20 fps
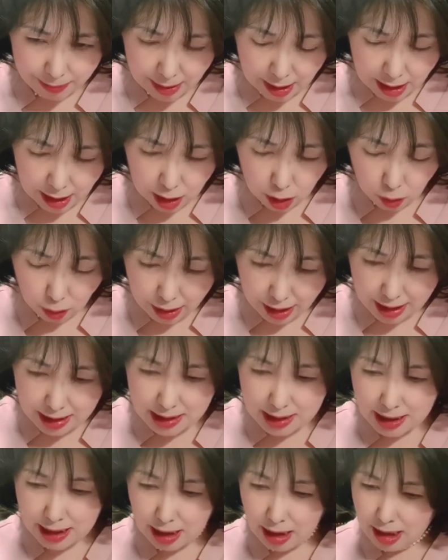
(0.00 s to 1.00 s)
Korean
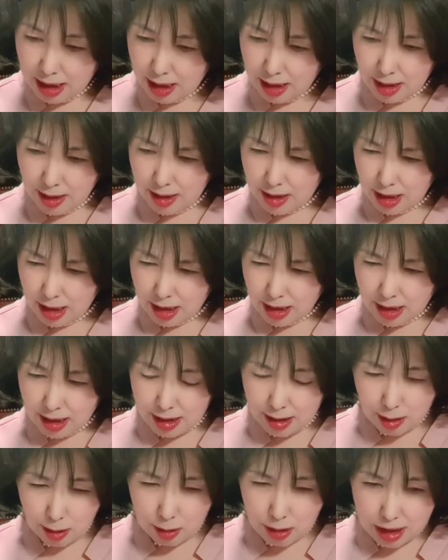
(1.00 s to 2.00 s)
or
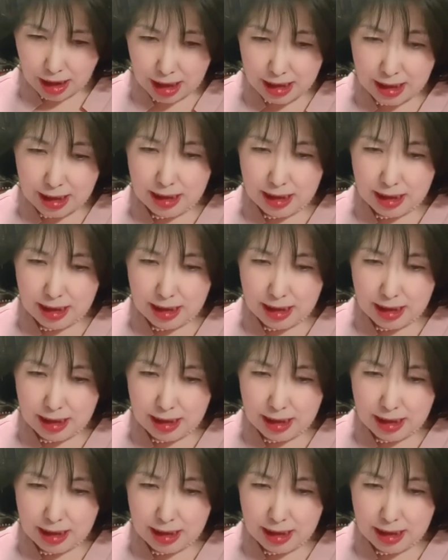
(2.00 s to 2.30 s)
Chinese